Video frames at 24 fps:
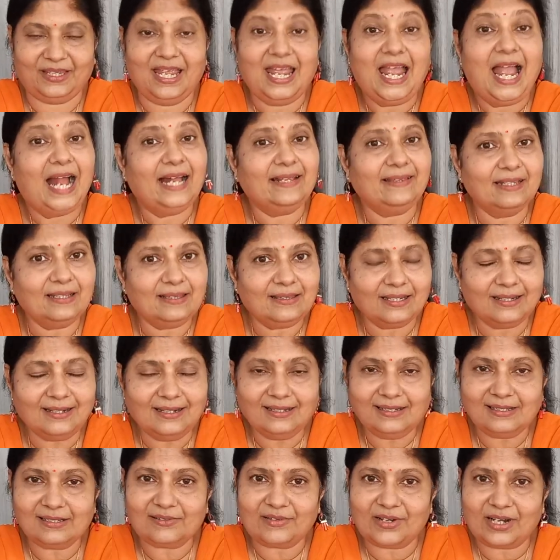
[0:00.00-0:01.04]
And the third
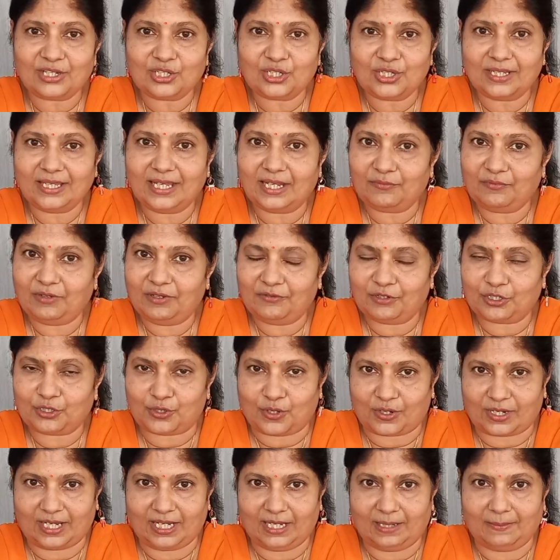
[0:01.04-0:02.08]
structure that we were
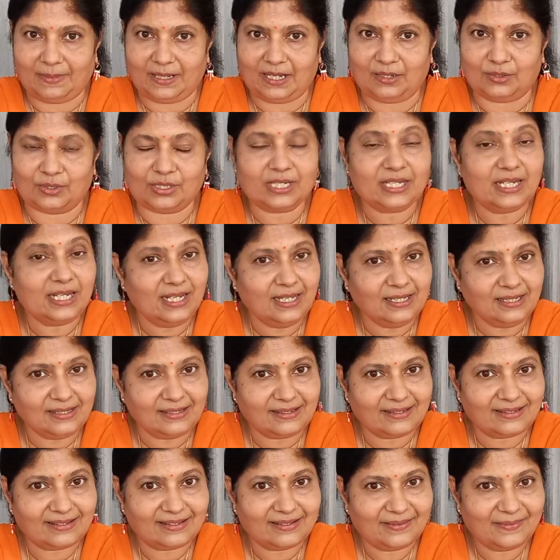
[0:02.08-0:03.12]
talking about
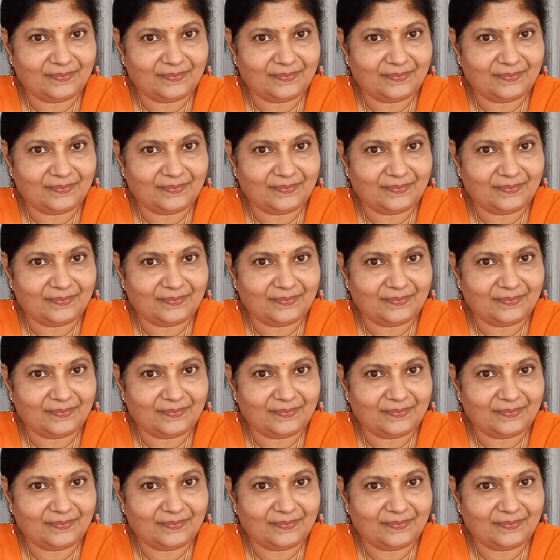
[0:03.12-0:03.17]
is